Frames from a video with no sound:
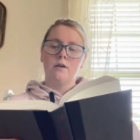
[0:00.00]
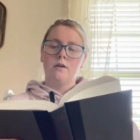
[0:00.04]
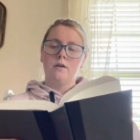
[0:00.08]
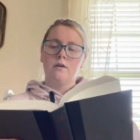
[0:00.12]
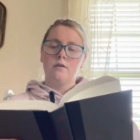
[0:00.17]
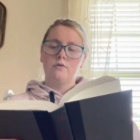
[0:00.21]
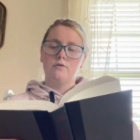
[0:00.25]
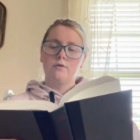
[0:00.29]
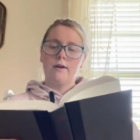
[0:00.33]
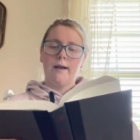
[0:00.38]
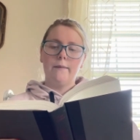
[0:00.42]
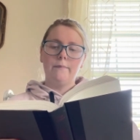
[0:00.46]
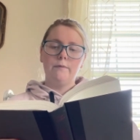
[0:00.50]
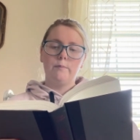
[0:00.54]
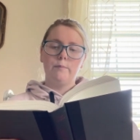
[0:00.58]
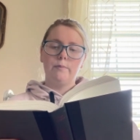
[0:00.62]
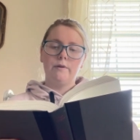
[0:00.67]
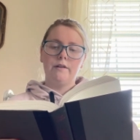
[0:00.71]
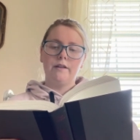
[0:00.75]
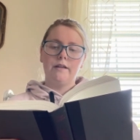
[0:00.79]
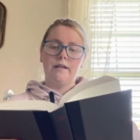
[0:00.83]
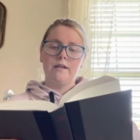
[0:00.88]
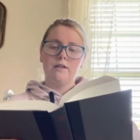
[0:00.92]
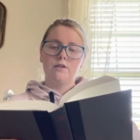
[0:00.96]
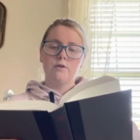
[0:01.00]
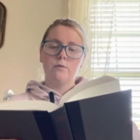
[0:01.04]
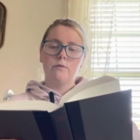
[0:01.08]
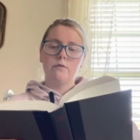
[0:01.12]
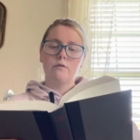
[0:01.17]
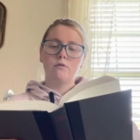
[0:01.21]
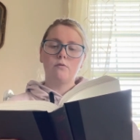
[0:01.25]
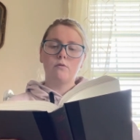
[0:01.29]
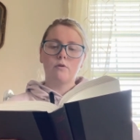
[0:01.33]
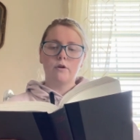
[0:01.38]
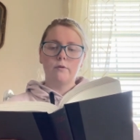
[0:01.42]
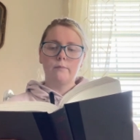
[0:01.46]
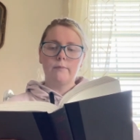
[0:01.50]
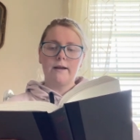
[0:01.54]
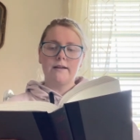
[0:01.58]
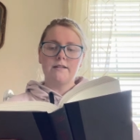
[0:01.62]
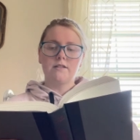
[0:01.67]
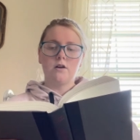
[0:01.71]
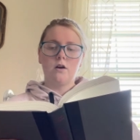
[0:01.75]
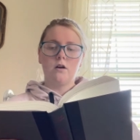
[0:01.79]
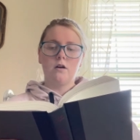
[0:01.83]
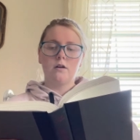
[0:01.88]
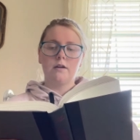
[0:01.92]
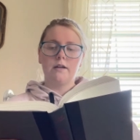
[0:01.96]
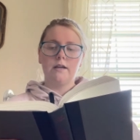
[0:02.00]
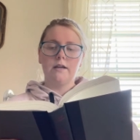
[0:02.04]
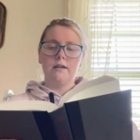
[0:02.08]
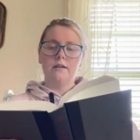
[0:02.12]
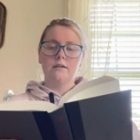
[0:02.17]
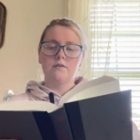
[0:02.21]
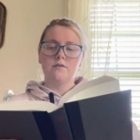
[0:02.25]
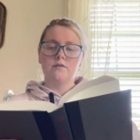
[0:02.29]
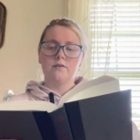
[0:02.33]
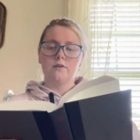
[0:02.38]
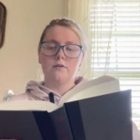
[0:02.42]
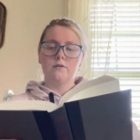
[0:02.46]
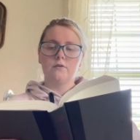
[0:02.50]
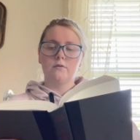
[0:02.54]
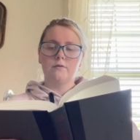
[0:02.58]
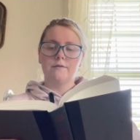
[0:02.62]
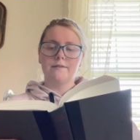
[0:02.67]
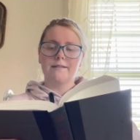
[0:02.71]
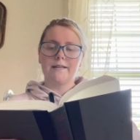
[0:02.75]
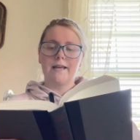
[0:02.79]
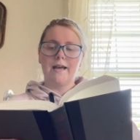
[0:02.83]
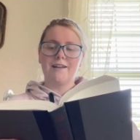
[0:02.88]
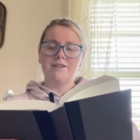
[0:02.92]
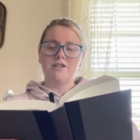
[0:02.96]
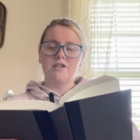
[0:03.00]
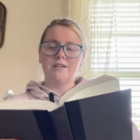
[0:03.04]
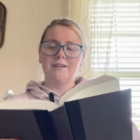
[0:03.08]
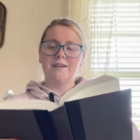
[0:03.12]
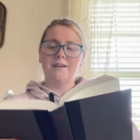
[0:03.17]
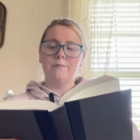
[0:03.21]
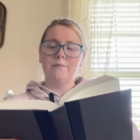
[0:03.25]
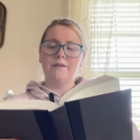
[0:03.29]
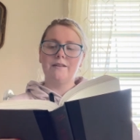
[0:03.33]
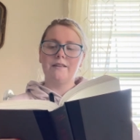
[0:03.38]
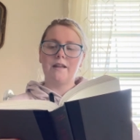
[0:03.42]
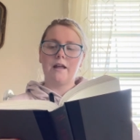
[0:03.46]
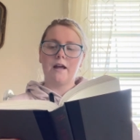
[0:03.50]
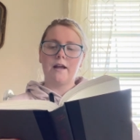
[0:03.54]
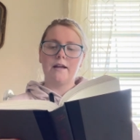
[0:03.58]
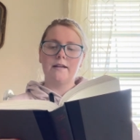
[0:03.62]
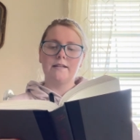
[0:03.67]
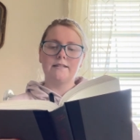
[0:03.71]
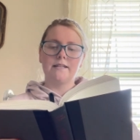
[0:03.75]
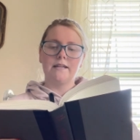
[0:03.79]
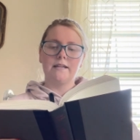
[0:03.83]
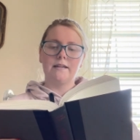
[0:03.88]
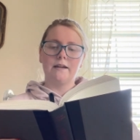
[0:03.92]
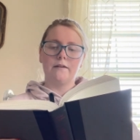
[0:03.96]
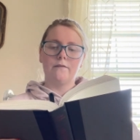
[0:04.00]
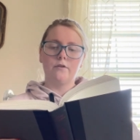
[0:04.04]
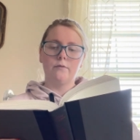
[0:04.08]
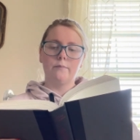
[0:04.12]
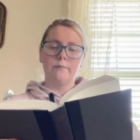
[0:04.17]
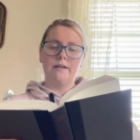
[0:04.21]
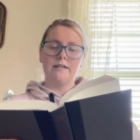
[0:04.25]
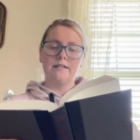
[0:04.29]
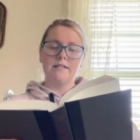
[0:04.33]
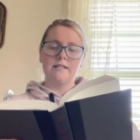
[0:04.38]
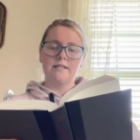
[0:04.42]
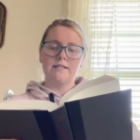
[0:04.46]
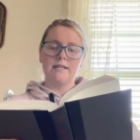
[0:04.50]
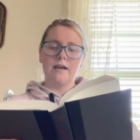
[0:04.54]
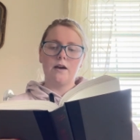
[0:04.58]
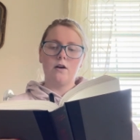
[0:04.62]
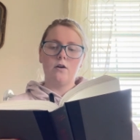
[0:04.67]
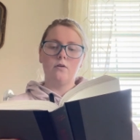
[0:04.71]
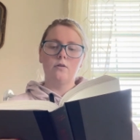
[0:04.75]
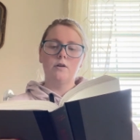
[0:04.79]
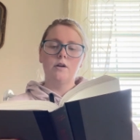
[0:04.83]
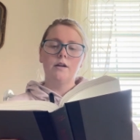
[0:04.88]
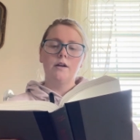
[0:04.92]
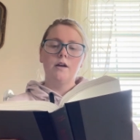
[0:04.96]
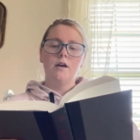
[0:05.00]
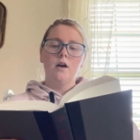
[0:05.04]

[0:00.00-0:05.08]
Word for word: trapped Billy into a corner by talking in circles, catching him in lies he never meant to tell.